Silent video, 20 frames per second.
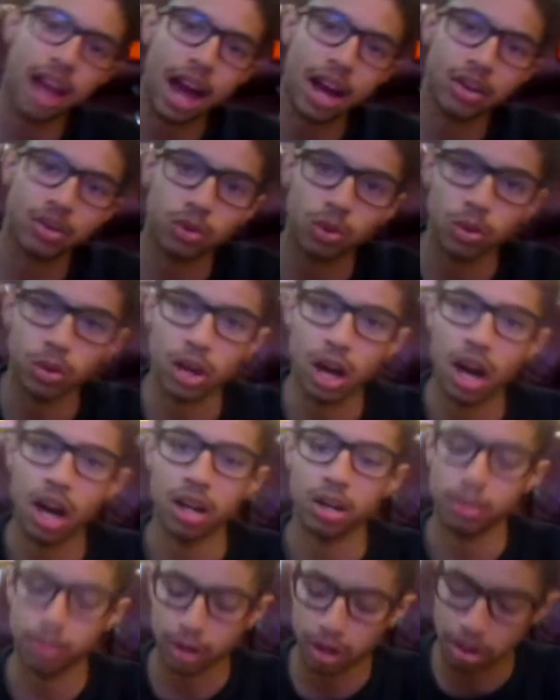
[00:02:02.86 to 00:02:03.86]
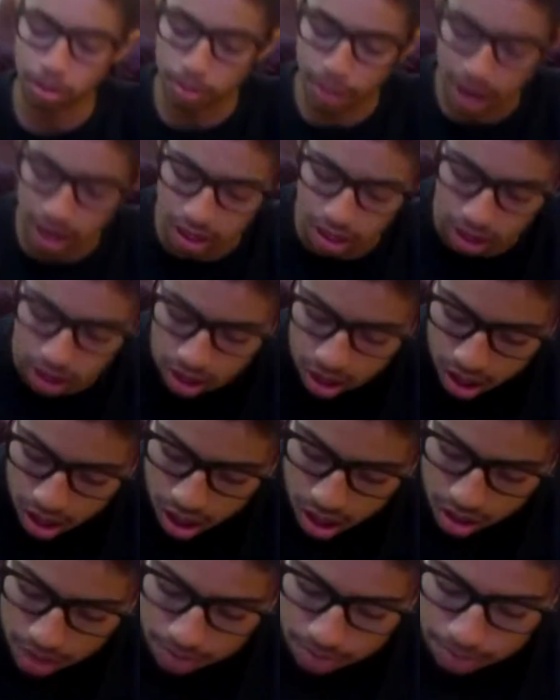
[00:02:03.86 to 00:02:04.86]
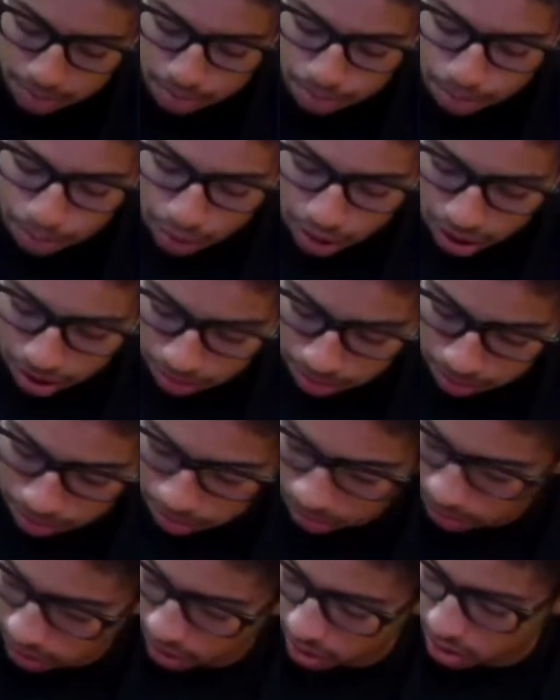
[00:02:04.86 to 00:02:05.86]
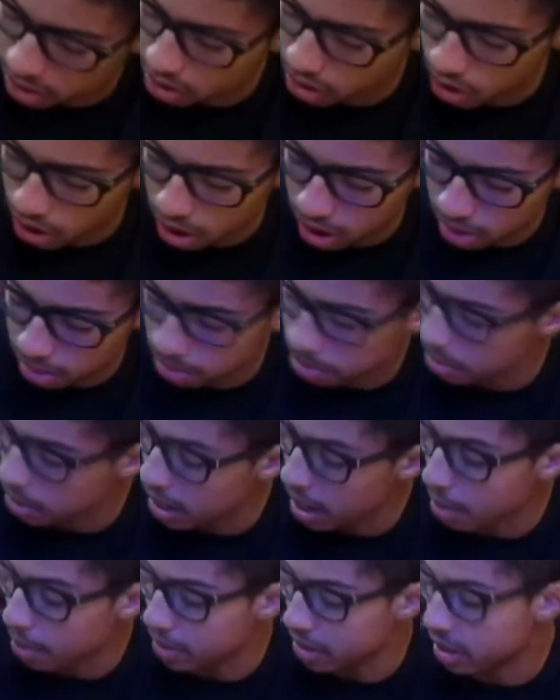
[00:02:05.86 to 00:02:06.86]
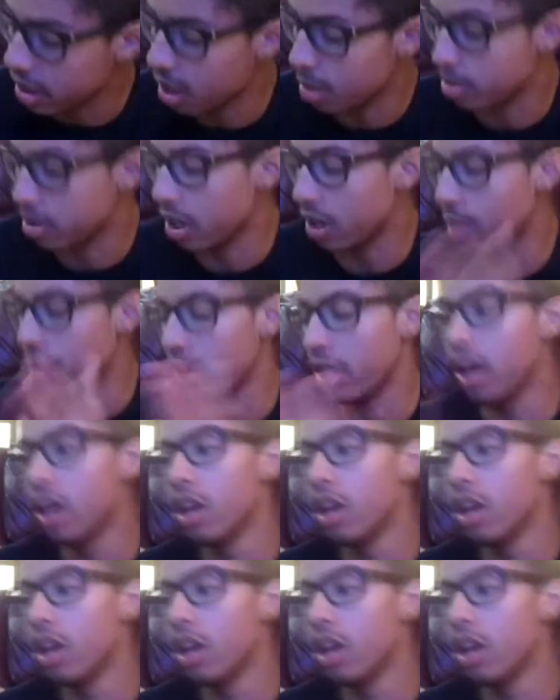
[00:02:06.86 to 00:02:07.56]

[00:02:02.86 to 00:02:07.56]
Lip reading: actual god among men. But, so, yeah, my setups. Anyway,